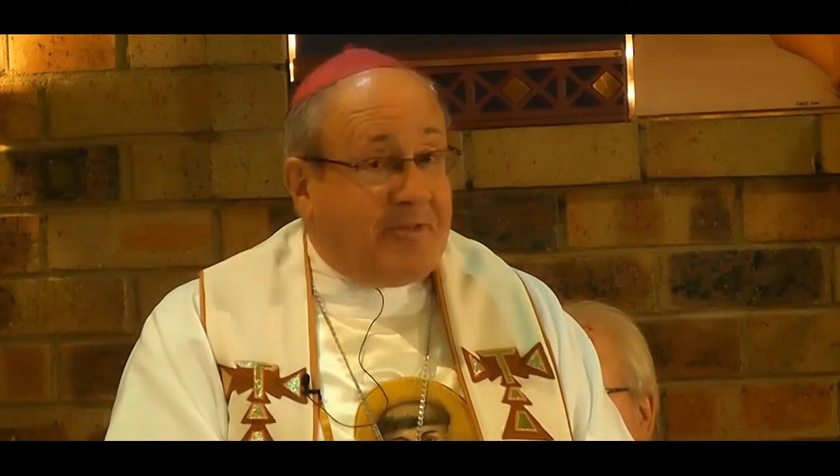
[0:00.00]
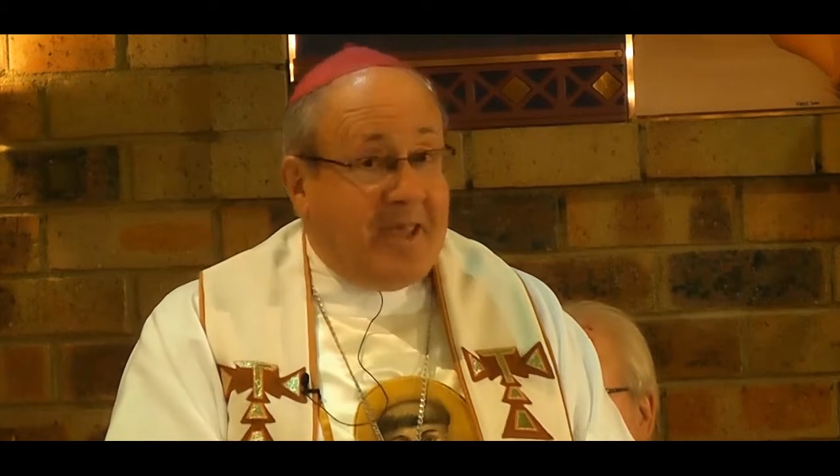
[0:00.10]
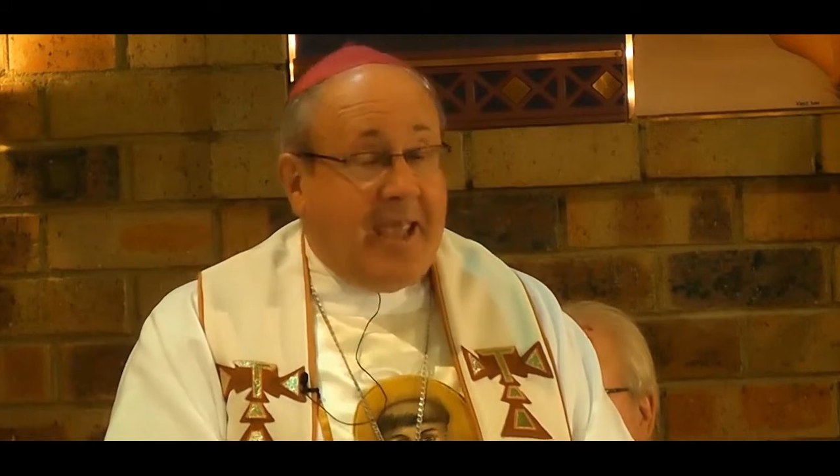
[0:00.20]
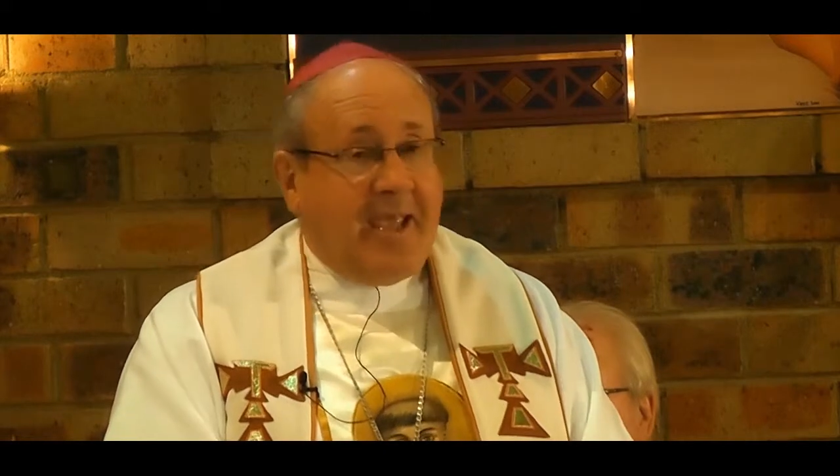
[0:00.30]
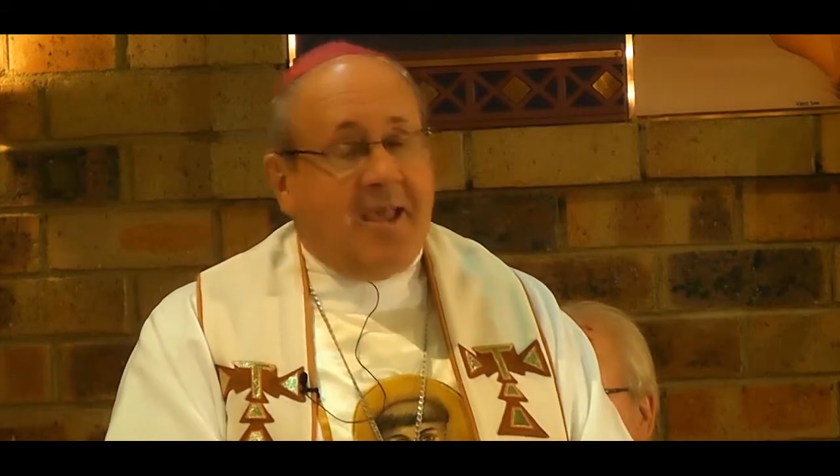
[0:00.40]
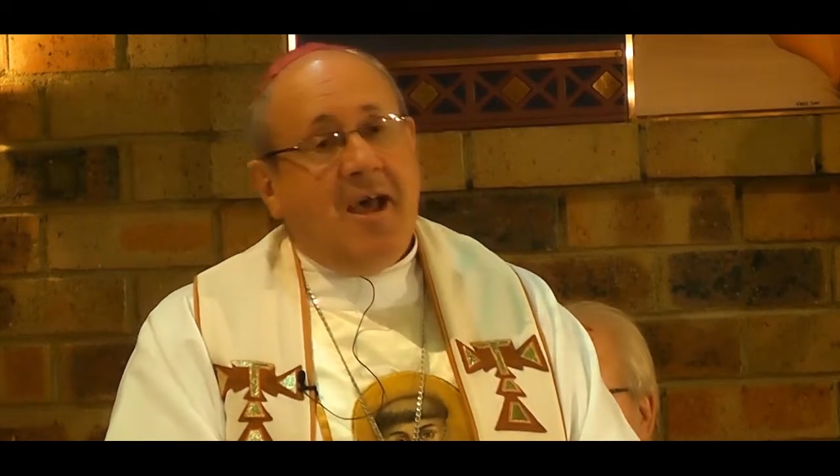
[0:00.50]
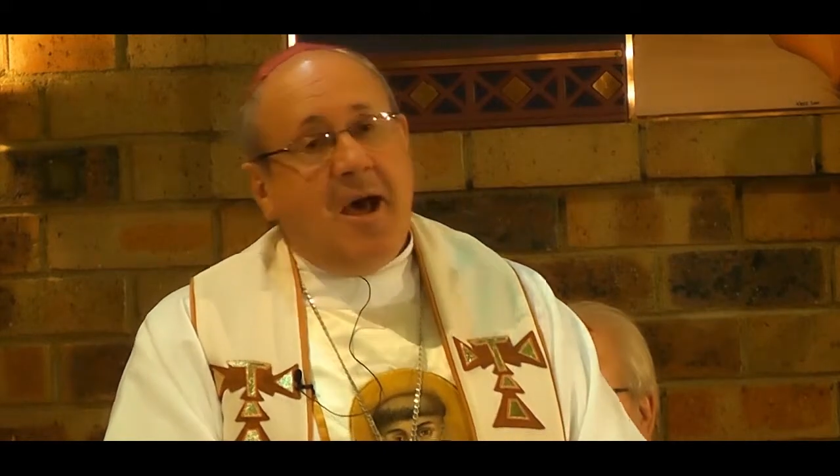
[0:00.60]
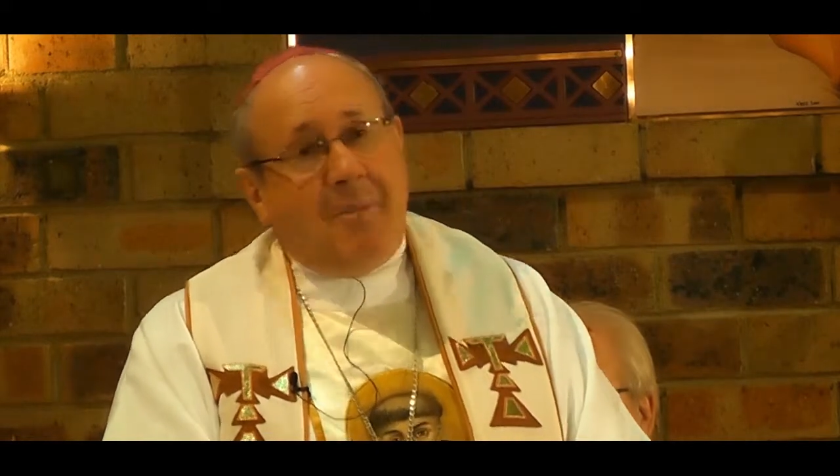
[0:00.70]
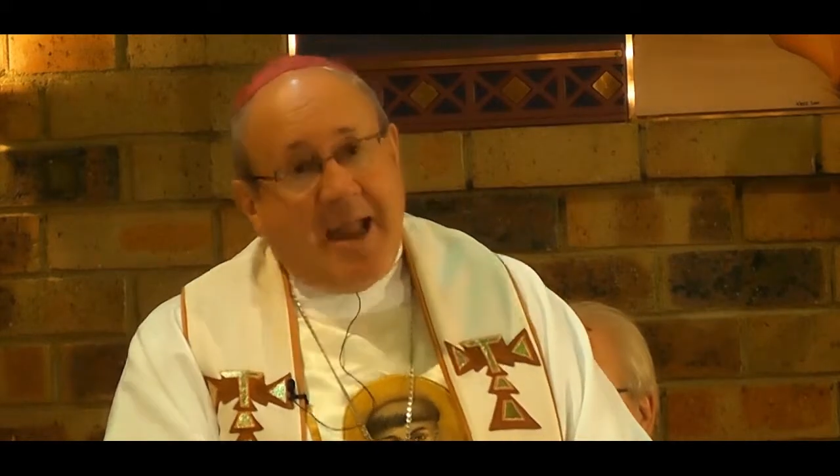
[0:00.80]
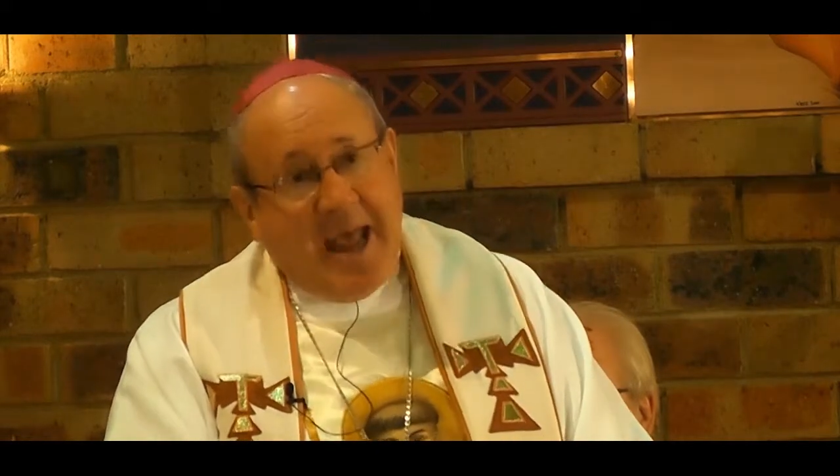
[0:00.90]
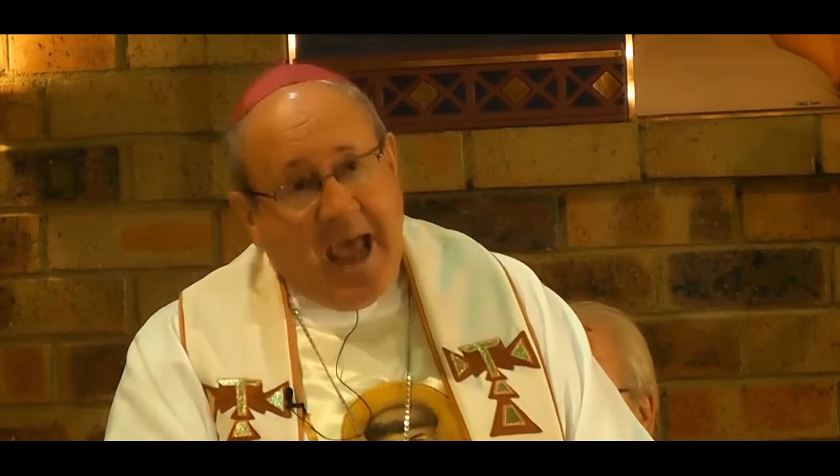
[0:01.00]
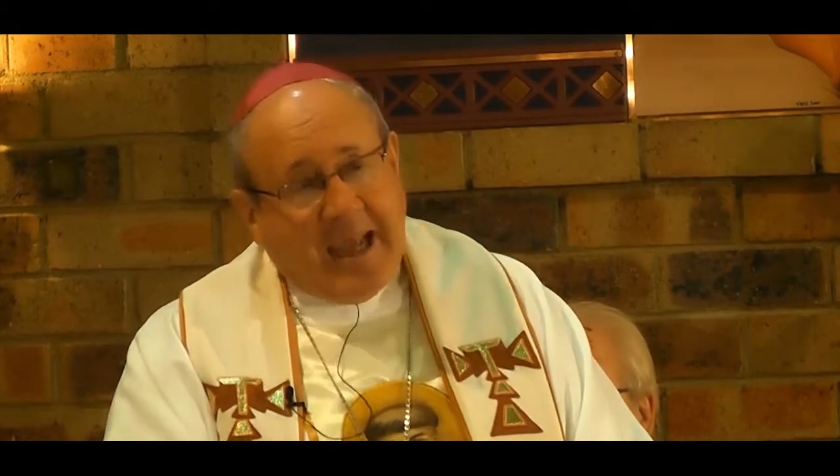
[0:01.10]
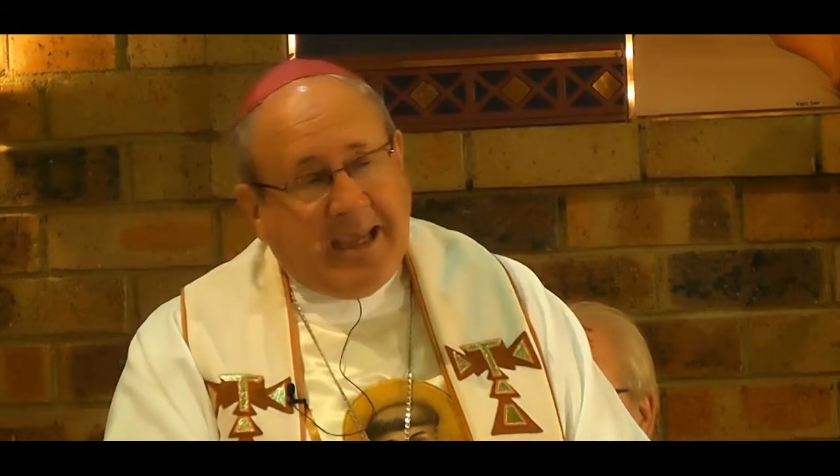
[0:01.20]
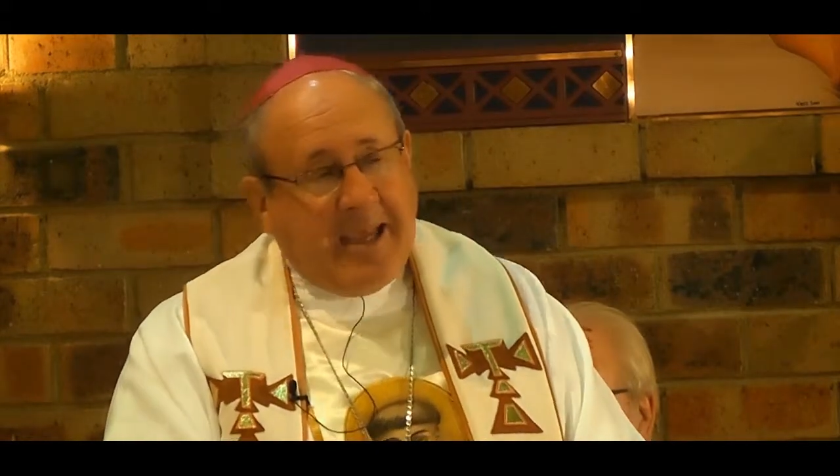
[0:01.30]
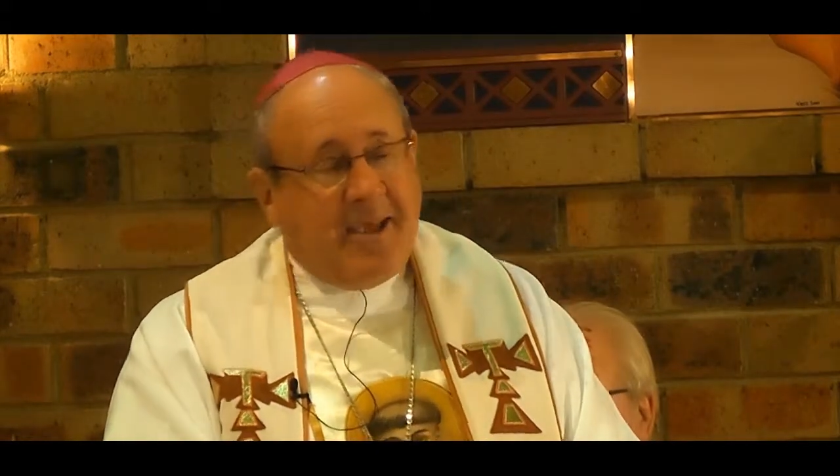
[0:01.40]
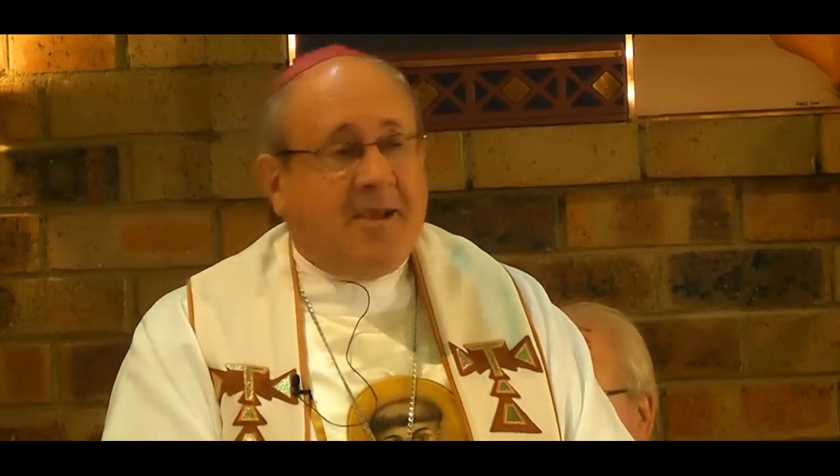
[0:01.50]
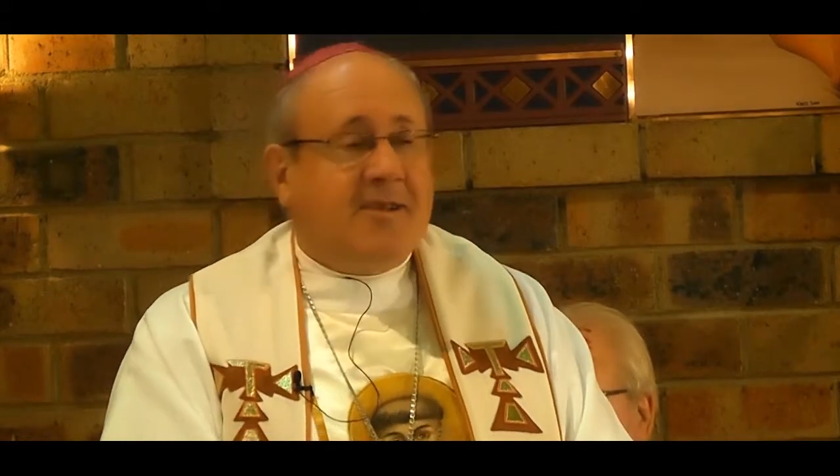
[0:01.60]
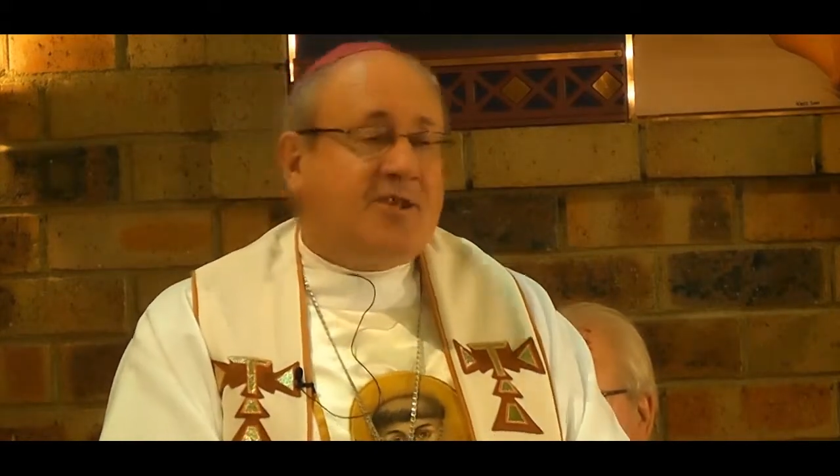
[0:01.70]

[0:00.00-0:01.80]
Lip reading: thing, a man hanging,